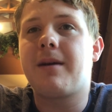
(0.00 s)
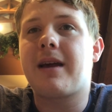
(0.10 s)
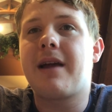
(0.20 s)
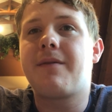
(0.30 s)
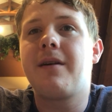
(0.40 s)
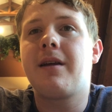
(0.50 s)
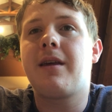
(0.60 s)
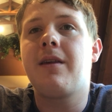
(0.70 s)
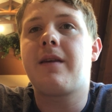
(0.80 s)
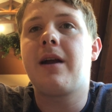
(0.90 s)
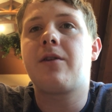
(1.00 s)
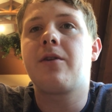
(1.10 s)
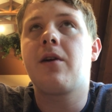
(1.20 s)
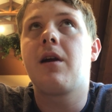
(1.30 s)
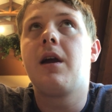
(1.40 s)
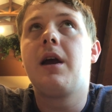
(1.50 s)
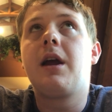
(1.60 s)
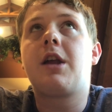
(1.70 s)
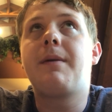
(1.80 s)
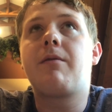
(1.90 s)
Like, I feel like his character
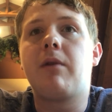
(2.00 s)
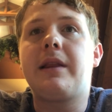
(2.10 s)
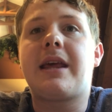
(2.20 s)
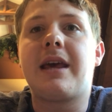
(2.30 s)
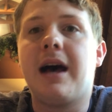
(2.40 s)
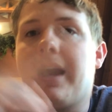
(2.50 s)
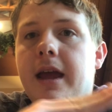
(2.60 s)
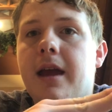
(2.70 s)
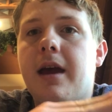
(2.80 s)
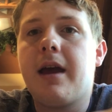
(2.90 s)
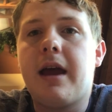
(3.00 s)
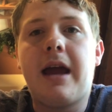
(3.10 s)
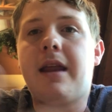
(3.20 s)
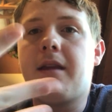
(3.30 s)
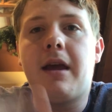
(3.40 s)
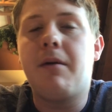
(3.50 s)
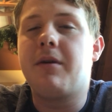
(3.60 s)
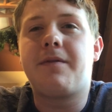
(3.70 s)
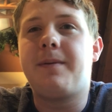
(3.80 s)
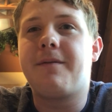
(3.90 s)
could have been really cut, and it
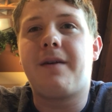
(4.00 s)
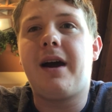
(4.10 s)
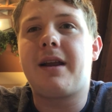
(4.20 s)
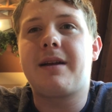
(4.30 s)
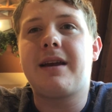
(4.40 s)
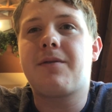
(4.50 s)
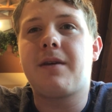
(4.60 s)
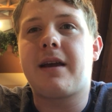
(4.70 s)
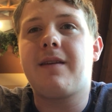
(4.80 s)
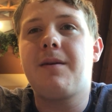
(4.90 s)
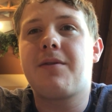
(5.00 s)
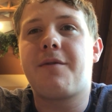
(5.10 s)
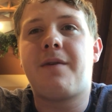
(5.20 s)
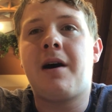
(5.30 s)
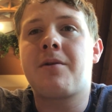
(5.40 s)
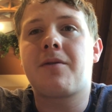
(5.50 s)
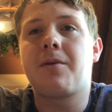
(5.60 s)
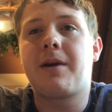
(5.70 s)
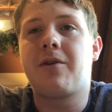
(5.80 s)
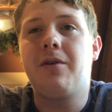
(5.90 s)
would have been fine. I guess he was the father,
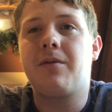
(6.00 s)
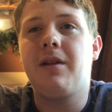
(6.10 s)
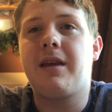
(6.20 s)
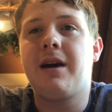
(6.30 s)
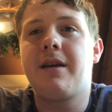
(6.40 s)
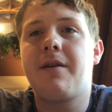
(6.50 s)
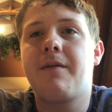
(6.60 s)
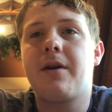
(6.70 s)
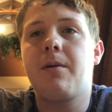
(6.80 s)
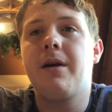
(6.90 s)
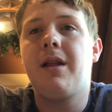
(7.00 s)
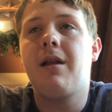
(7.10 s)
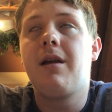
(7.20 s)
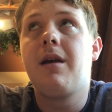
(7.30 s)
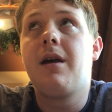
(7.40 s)
so he couldn't really cut it very well.